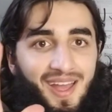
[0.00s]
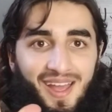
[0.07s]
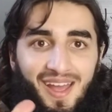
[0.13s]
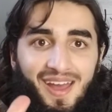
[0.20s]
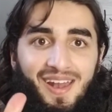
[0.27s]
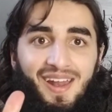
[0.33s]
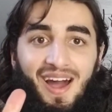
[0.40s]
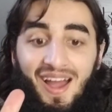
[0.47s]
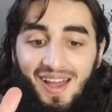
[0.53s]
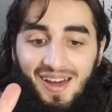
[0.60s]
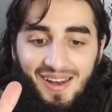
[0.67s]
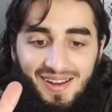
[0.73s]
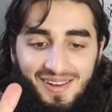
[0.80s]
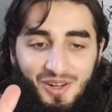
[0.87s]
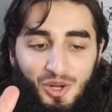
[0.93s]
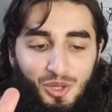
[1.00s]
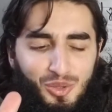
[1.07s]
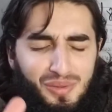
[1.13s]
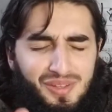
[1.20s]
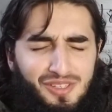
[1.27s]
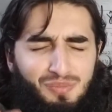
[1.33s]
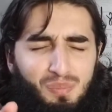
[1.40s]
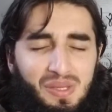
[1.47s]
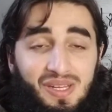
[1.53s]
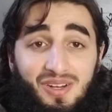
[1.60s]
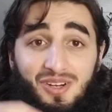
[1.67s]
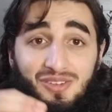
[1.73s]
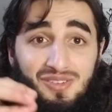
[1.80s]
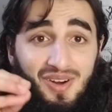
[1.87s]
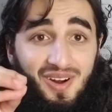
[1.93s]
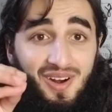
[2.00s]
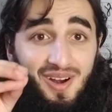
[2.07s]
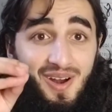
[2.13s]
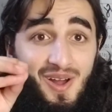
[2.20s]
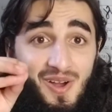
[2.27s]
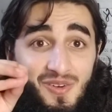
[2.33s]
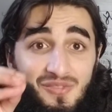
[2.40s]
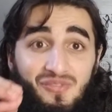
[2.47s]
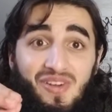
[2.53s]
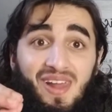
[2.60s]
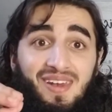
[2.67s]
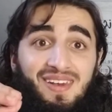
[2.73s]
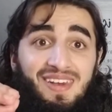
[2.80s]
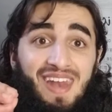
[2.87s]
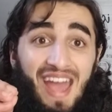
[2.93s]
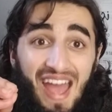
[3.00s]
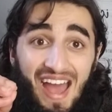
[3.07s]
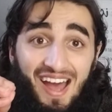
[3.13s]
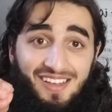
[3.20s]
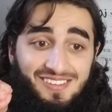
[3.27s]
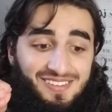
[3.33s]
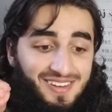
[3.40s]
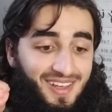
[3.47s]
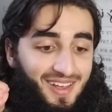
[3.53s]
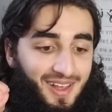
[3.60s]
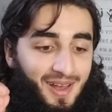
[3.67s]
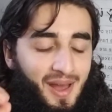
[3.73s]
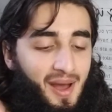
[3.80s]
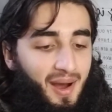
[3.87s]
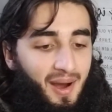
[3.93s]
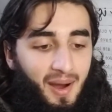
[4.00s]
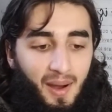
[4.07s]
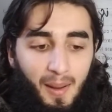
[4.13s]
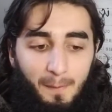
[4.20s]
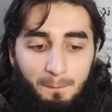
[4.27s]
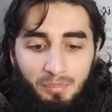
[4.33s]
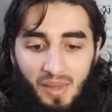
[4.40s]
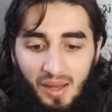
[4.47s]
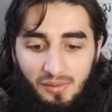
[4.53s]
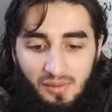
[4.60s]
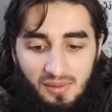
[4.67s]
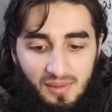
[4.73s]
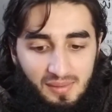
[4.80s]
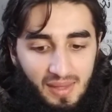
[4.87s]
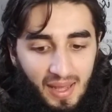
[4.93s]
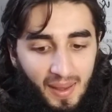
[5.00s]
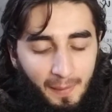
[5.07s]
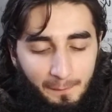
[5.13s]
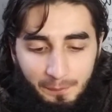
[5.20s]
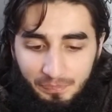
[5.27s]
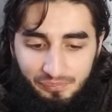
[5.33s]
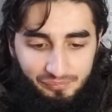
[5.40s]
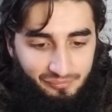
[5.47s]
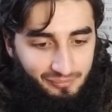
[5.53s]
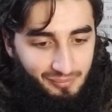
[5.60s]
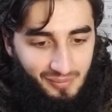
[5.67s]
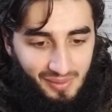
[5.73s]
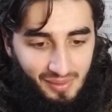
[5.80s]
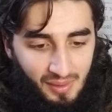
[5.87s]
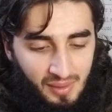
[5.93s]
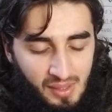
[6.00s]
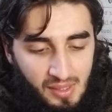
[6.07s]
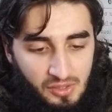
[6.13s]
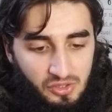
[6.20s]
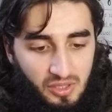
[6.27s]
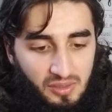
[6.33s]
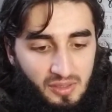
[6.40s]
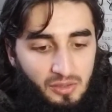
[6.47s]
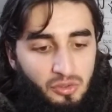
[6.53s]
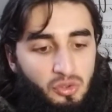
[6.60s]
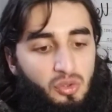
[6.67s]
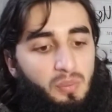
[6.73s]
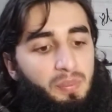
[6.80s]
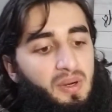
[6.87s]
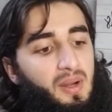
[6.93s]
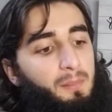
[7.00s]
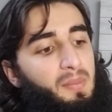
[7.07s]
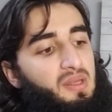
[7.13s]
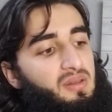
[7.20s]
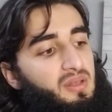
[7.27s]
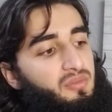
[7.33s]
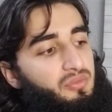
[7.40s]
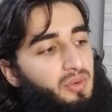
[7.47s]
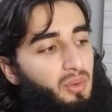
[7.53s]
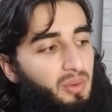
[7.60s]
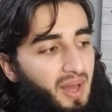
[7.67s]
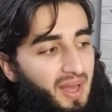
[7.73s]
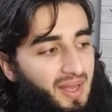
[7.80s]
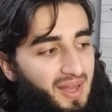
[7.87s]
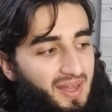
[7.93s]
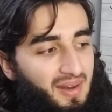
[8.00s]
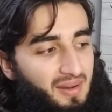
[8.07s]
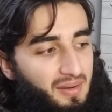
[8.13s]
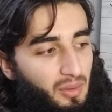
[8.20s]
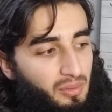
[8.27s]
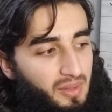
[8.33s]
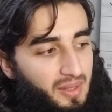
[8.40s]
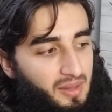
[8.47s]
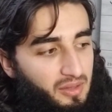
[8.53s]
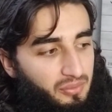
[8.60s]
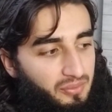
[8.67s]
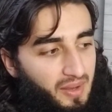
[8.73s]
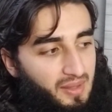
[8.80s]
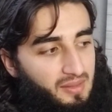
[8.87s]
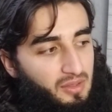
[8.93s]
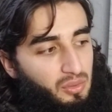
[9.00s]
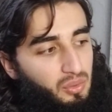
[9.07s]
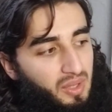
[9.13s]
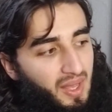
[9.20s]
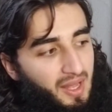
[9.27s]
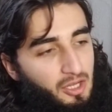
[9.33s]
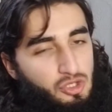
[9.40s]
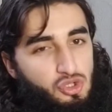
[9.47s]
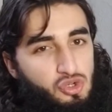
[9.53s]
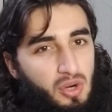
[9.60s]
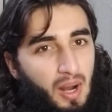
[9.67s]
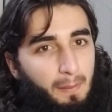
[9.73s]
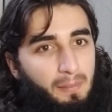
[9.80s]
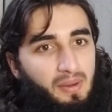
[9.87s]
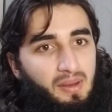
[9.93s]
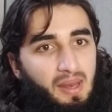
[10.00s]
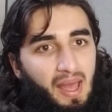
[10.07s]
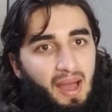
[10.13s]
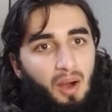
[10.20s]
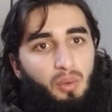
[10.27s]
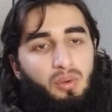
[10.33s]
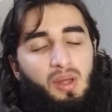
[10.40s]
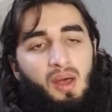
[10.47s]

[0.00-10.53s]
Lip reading: And I gotta tell you, the speakers are fantastic. Other than that, just a super amazing phone. I kind of don't like the fact that you can't drop down.